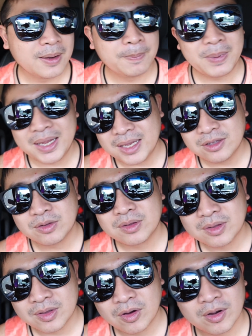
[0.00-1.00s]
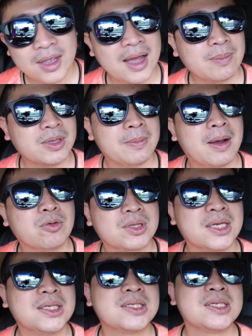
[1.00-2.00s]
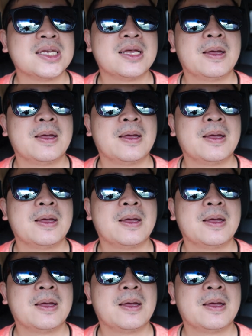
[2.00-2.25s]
place, okay, up the mountains.